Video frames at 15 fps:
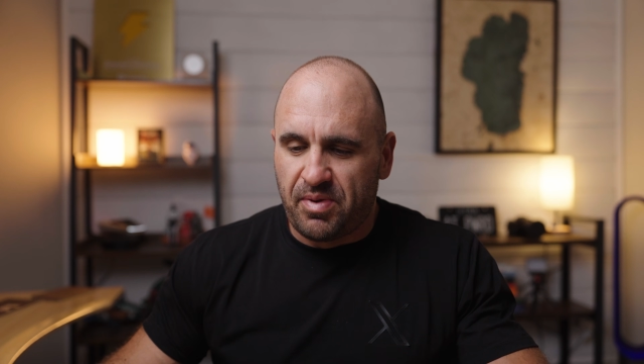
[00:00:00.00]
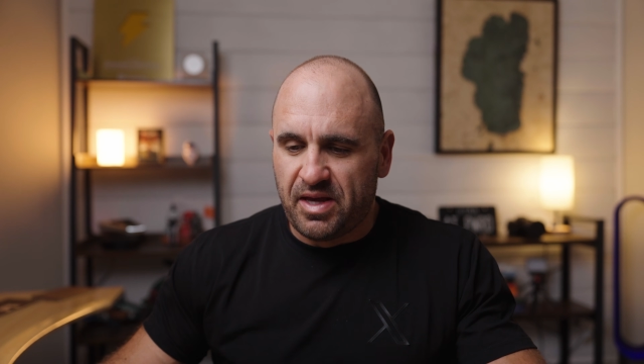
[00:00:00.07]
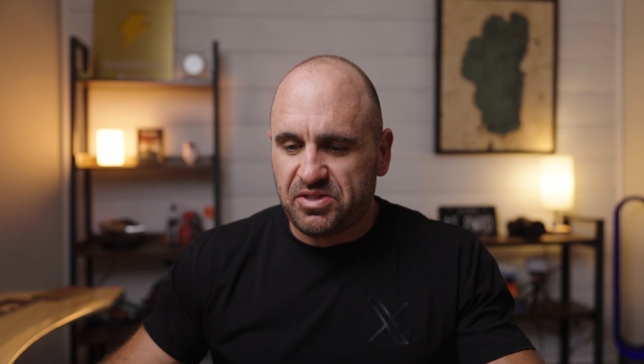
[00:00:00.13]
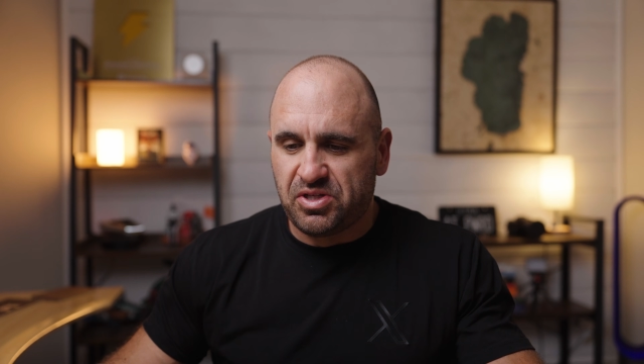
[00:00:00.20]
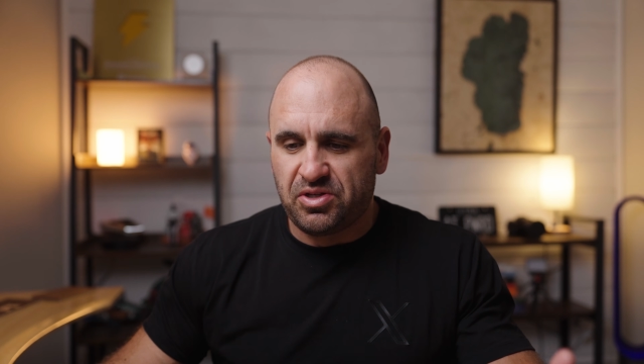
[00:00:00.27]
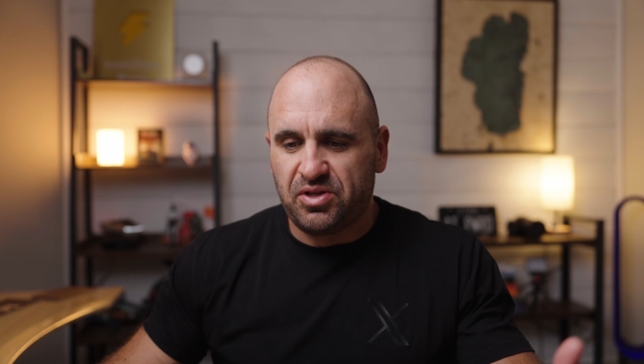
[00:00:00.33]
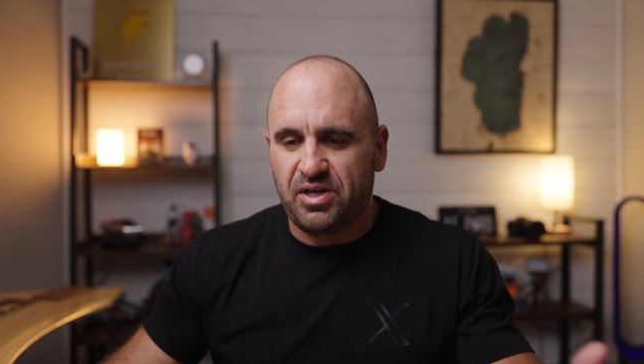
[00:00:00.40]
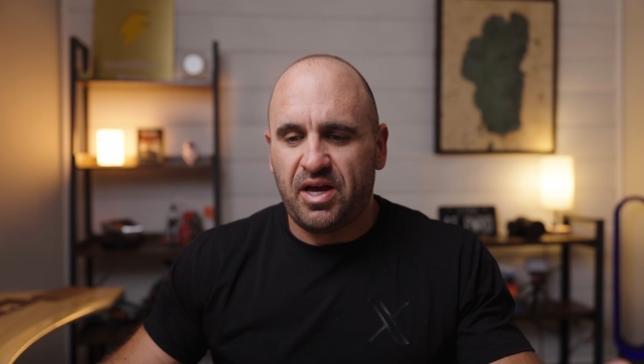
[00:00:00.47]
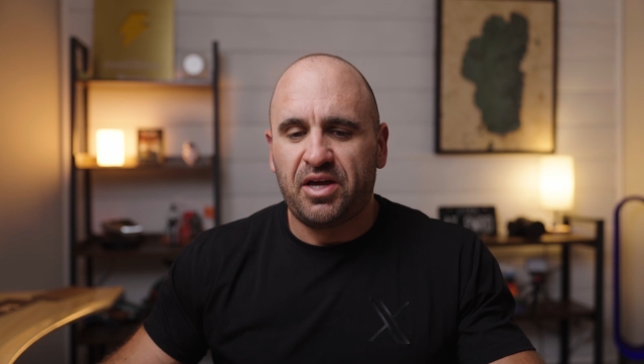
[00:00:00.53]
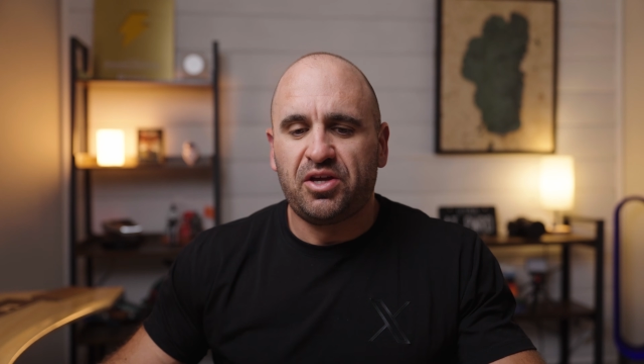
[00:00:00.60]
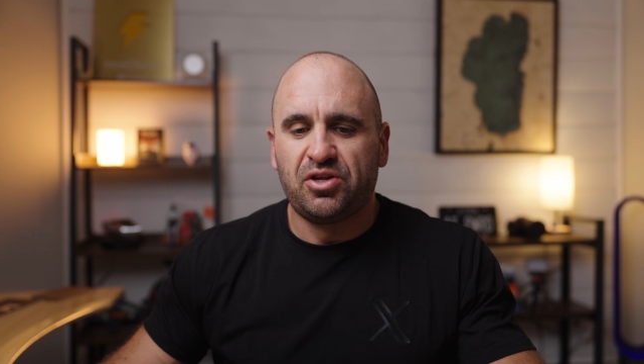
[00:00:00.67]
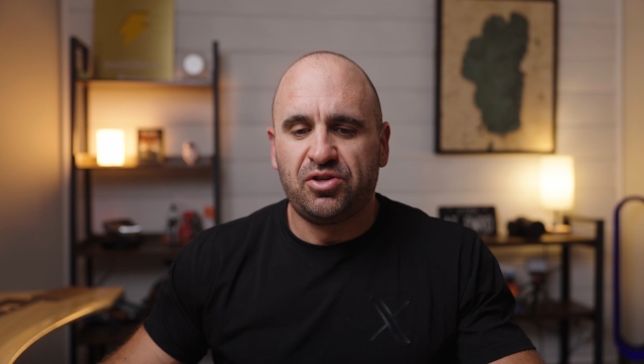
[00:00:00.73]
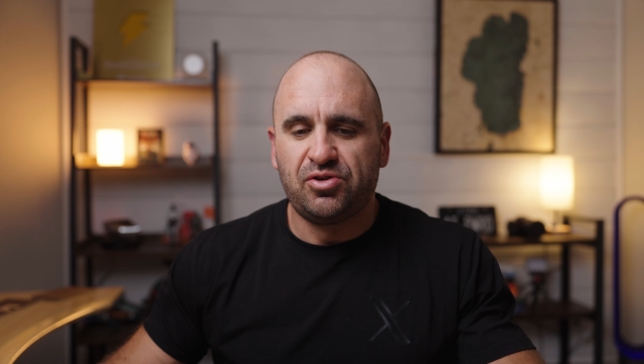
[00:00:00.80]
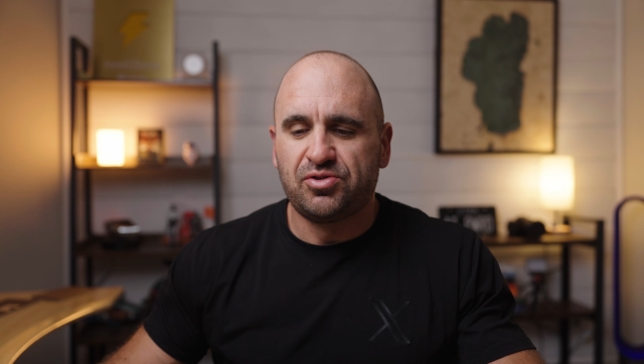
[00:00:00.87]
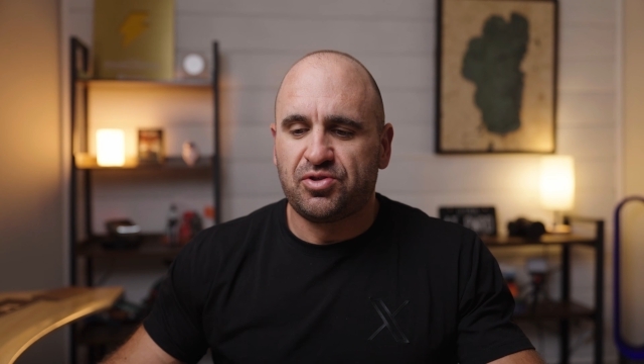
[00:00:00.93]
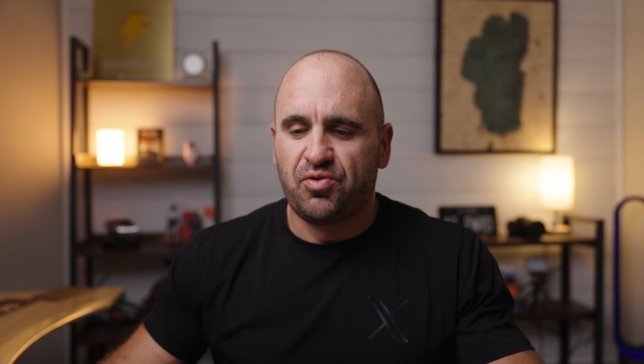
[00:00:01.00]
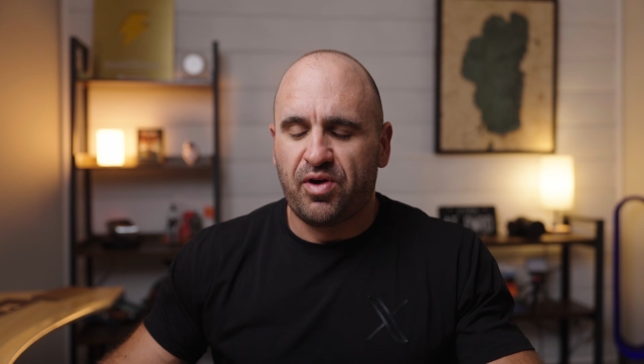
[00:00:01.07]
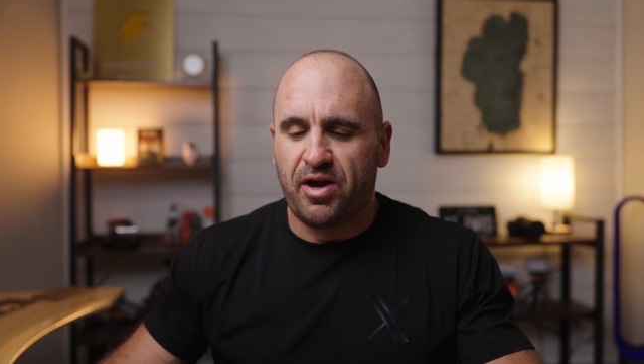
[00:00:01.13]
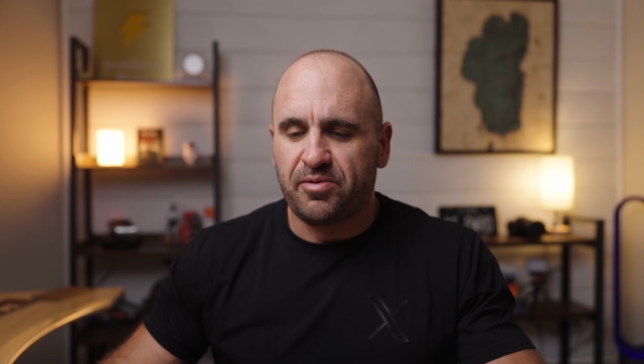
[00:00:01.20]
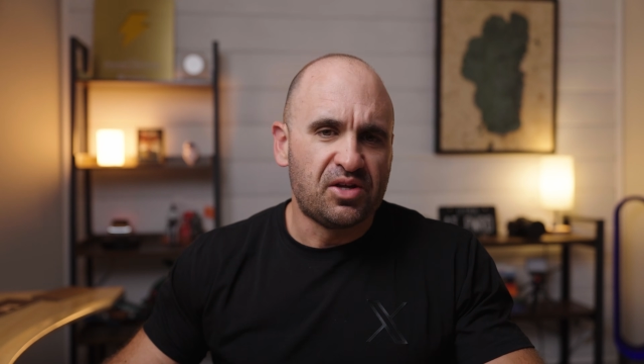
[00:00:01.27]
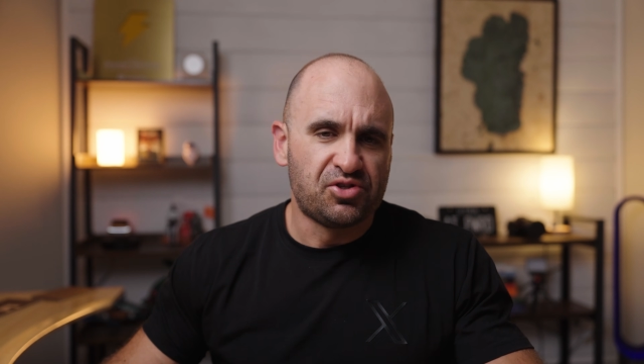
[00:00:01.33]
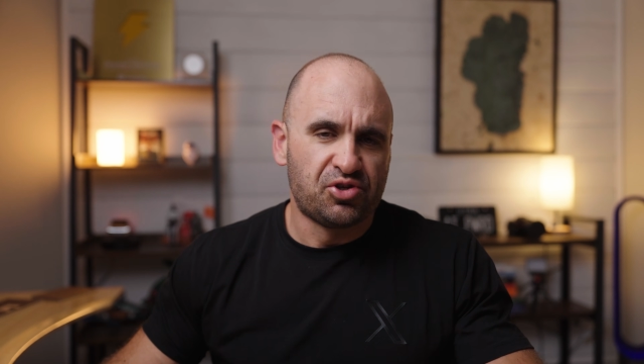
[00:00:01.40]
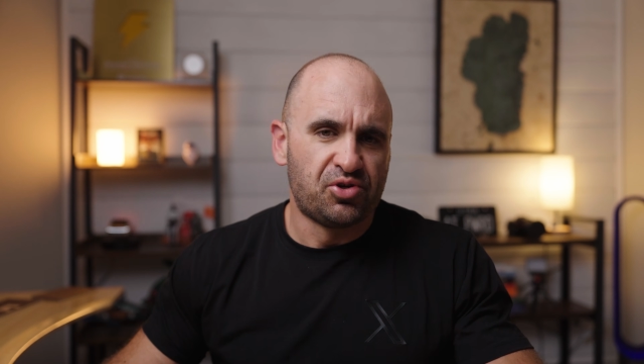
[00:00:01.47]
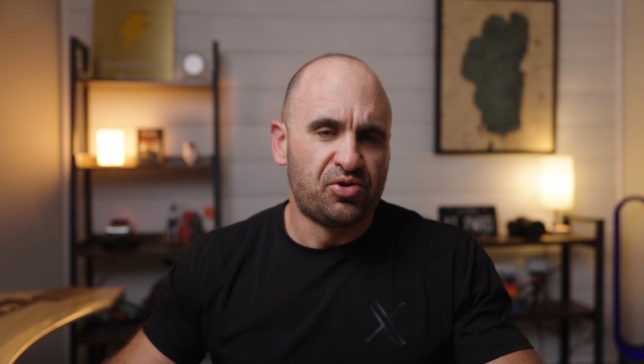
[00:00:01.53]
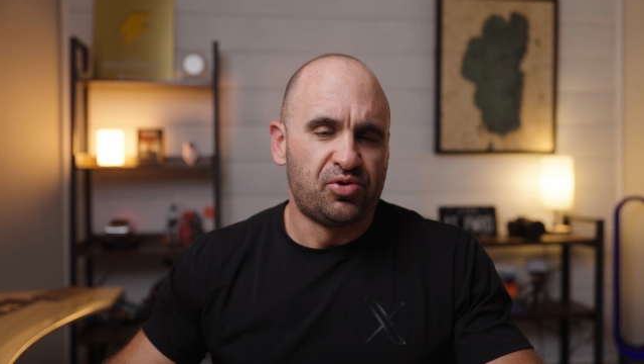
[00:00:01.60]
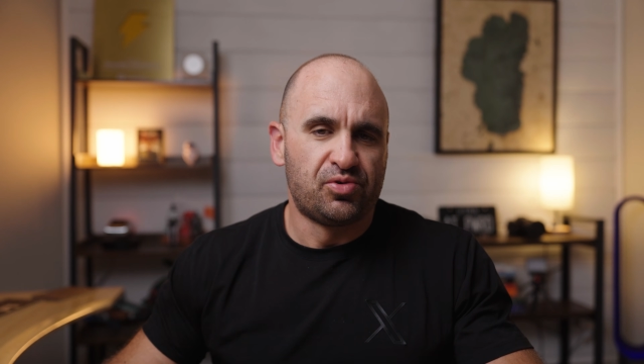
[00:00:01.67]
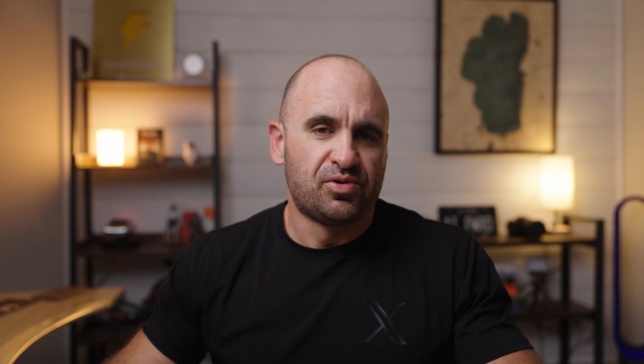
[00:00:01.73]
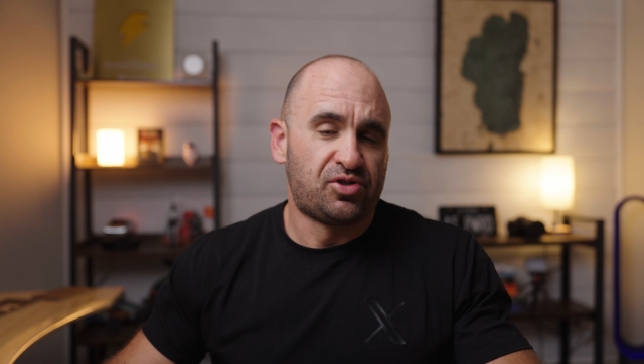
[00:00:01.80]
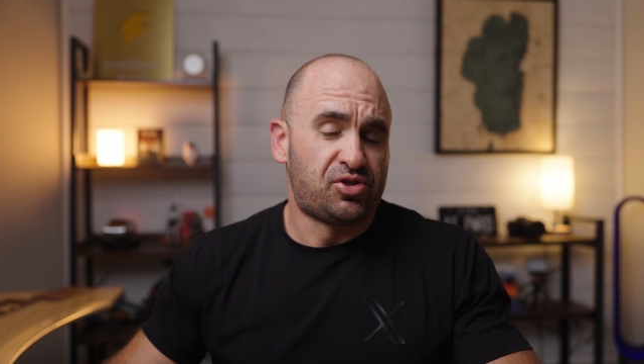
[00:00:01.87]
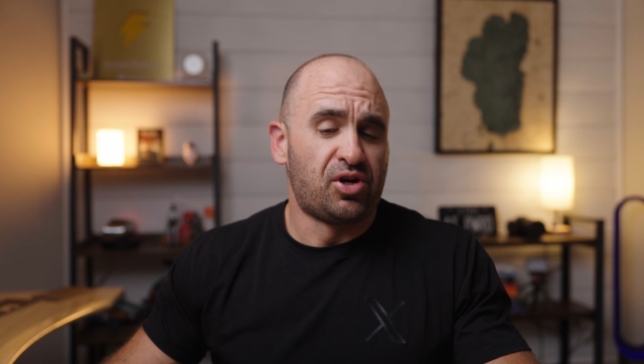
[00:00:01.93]
Basically, I can use Grep
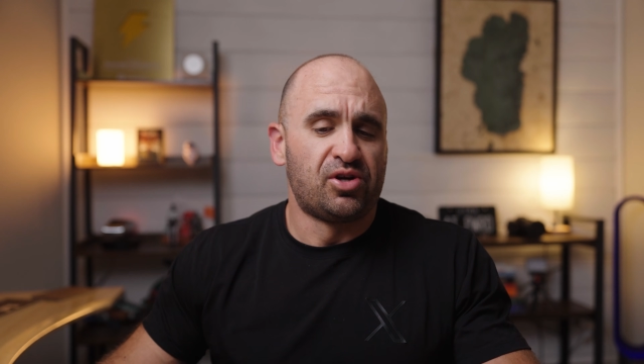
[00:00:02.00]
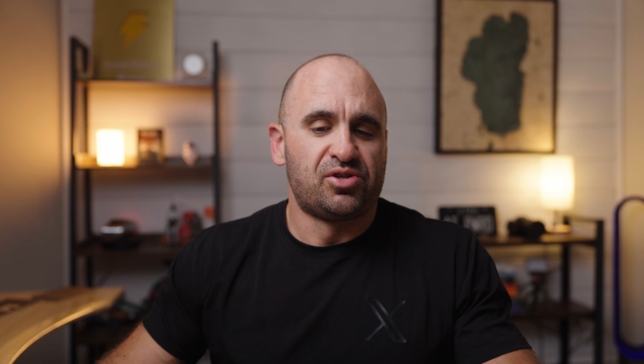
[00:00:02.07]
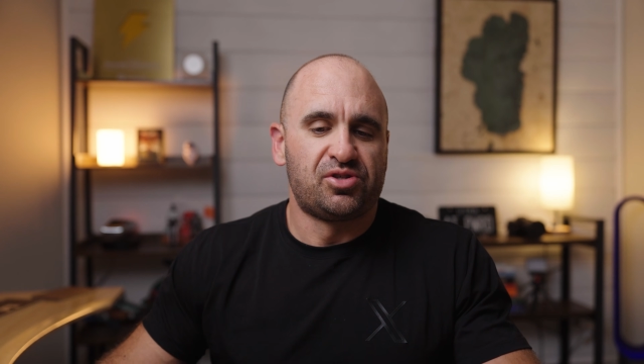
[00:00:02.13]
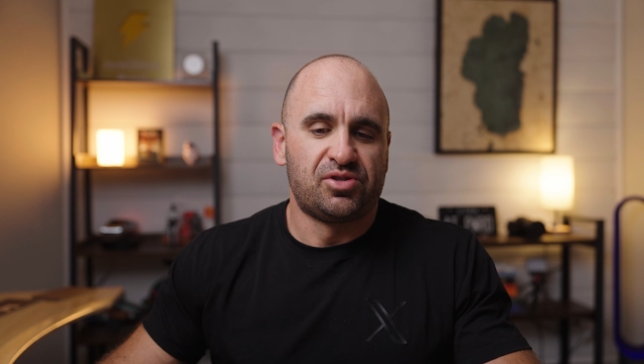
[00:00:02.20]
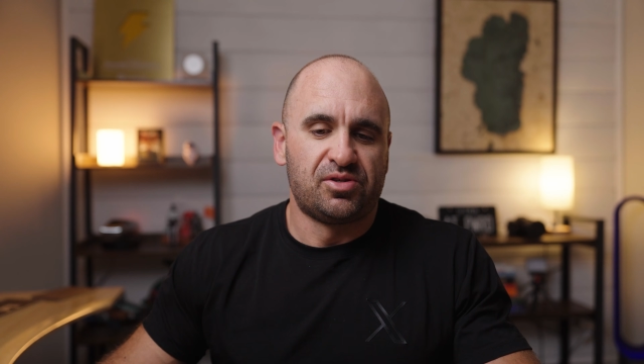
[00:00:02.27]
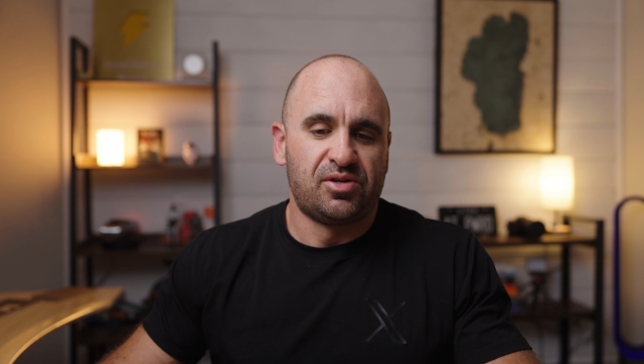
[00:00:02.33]
to search